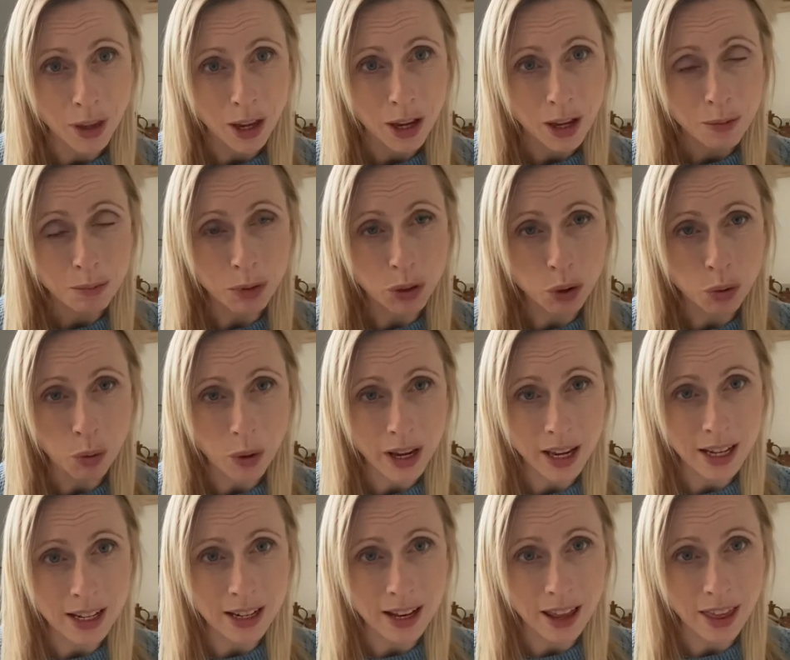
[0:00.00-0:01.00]

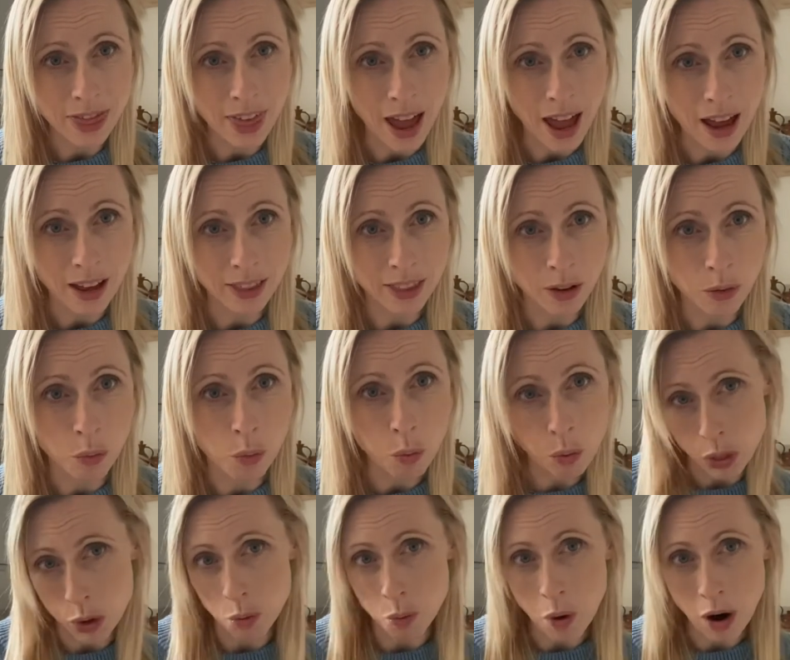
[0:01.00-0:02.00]
between
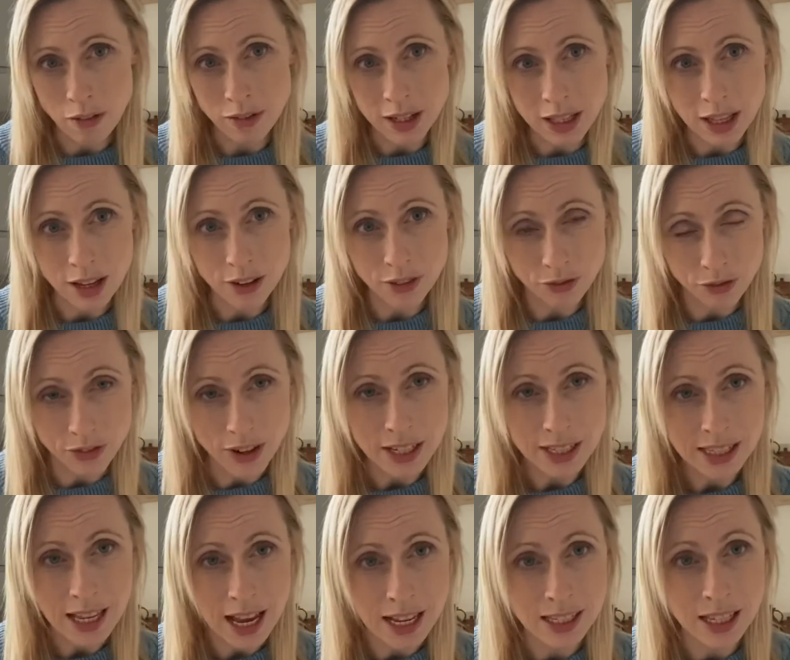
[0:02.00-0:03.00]
the worry that Fliss
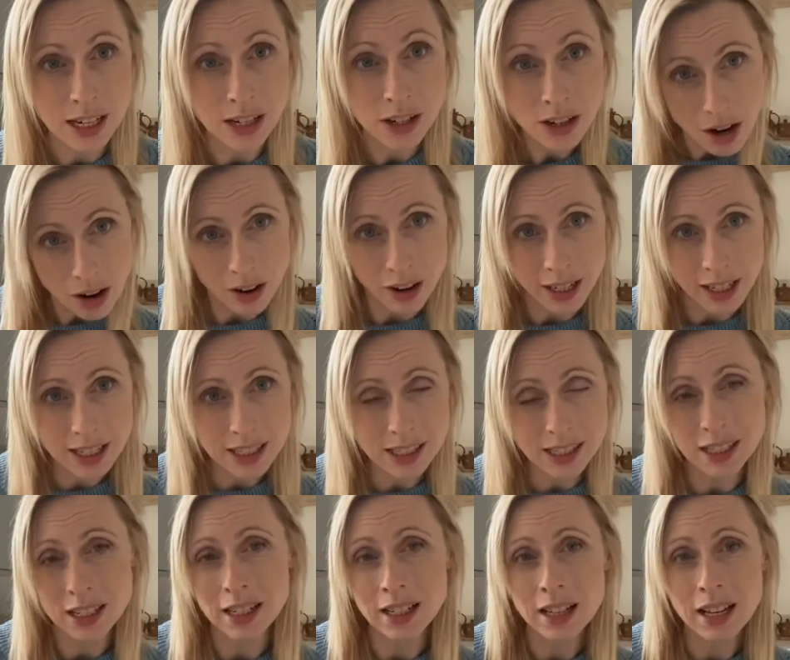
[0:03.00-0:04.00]
has at night
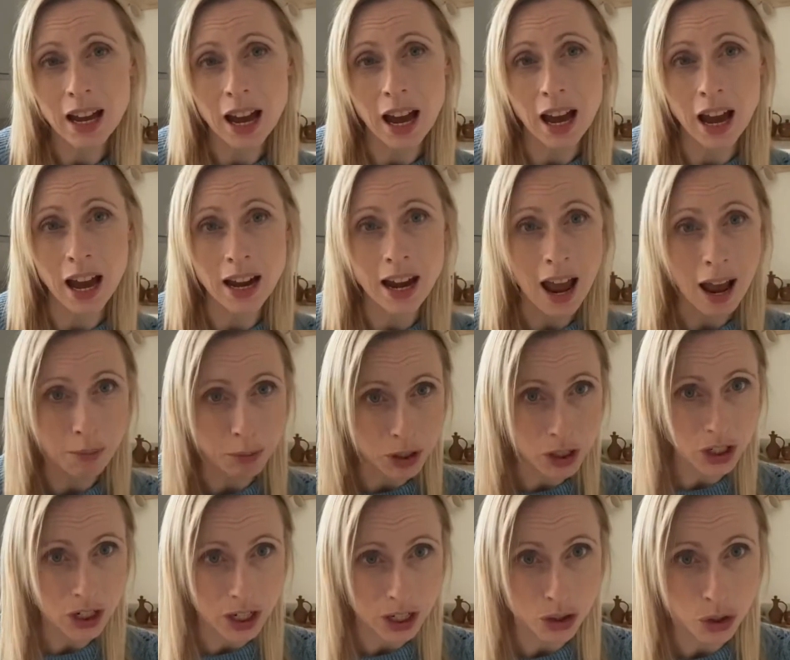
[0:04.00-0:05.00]
and how much
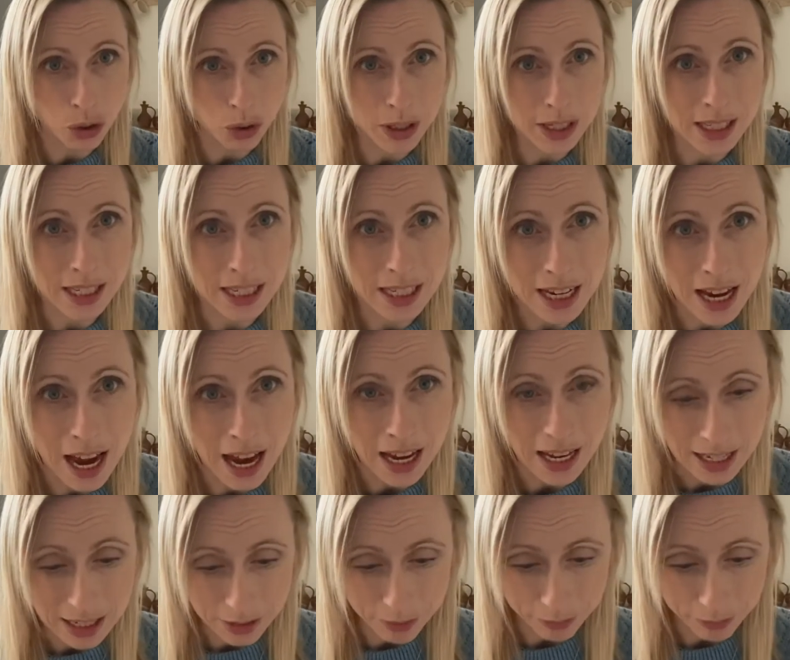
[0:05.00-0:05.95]
she enjoys the day.